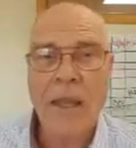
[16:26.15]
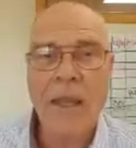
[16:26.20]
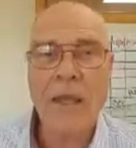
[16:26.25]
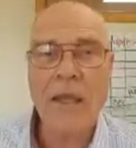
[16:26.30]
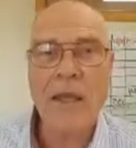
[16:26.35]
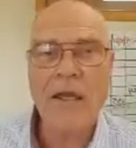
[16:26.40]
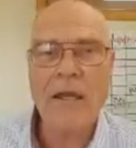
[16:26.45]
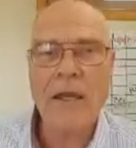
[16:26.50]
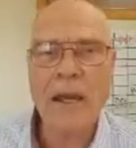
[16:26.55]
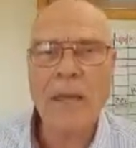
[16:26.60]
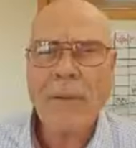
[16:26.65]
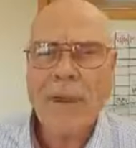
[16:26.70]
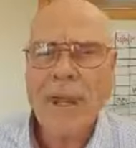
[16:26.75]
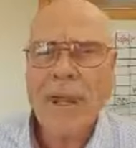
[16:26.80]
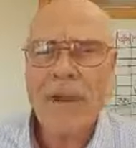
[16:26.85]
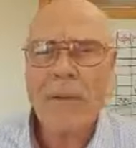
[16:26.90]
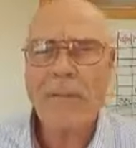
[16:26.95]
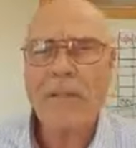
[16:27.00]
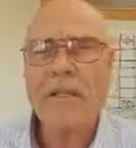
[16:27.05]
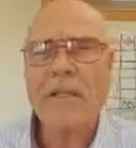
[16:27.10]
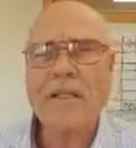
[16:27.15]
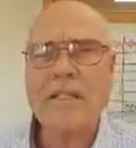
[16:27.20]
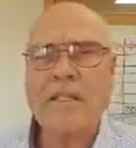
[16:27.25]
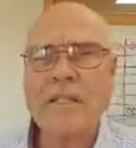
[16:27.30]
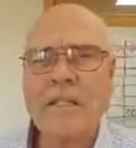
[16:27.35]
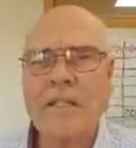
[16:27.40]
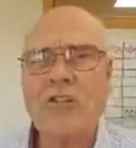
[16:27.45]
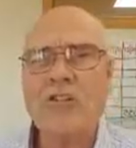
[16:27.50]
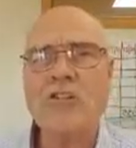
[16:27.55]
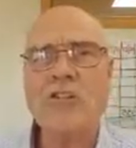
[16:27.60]
and I'll be happy to
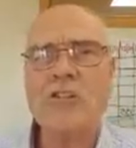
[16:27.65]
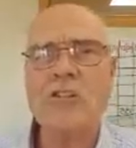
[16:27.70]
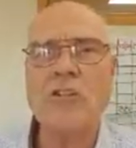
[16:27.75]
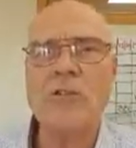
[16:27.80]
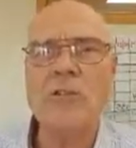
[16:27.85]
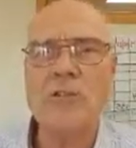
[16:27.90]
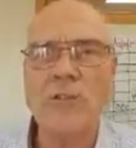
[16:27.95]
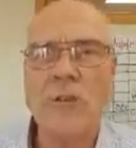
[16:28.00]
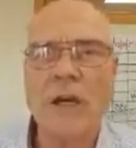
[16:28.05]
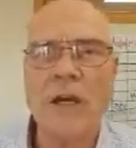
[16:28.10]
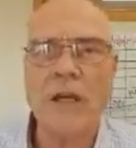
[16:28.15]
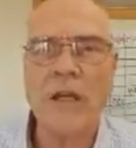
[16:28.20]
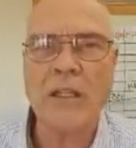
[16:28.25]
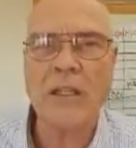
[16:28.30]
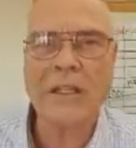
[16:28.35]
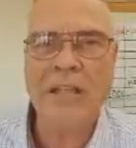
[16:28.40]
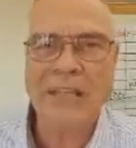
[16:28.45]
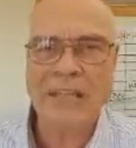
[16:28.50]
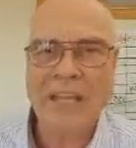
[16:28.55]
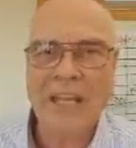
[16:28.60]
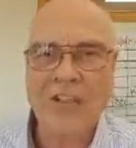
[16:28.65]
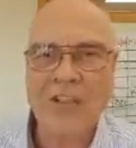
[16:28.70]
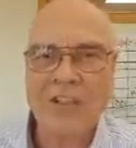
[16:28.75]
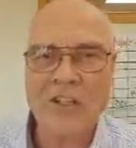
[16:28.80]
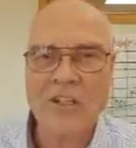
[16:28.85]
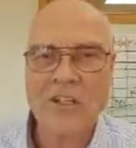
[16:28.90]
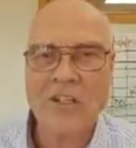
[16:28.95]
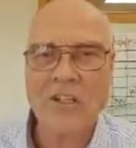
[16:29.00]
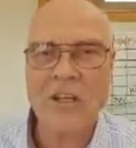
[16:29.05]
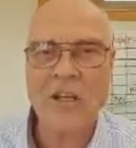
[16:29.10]
send you the
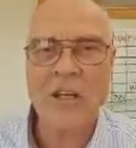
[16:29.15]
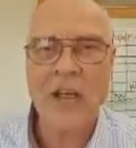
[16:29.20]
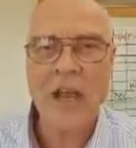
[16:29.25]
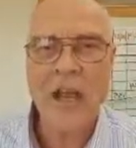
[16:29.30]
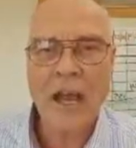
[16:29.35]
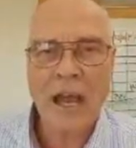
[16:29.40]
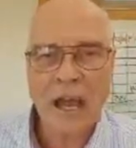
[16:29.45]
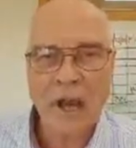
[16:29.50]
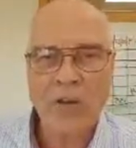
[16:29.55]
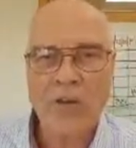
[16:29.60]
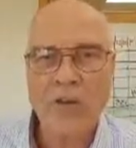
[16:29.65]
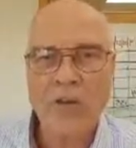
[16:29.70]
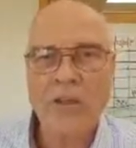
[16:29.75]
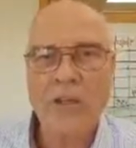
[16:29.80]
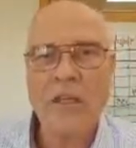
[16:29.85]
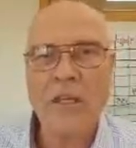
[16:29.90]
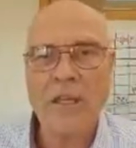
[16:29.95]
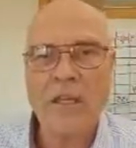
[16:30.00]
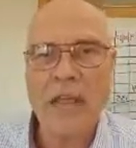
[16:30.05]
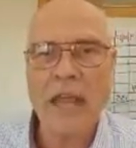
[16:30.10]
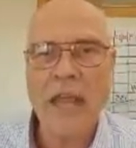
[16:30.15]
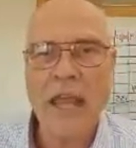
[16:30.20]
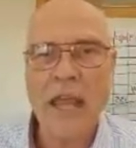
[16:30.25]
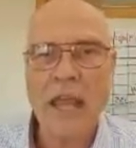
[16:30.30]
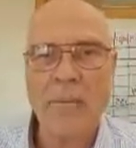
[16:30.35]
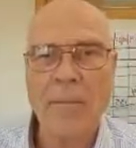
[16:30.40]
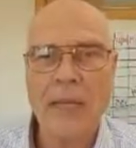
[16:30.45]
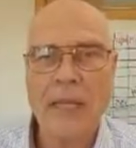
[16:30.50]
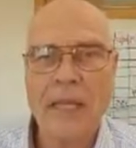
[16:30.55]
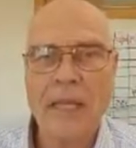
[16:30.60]
connections on how you can get that
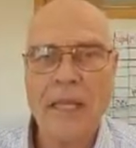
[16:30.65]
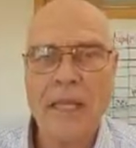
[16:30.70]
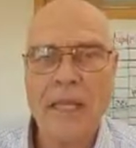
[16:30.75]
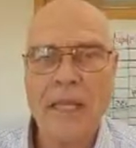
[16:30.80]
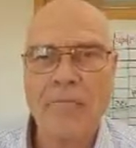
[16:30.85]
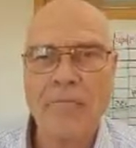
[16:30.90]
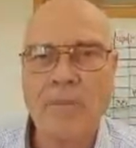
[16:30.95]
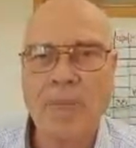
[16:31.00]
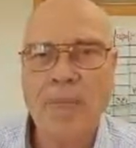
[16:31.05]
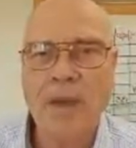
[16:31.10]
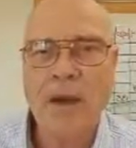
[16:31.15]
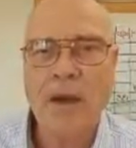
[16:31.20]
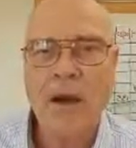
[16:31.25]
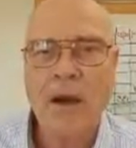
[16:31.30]
application.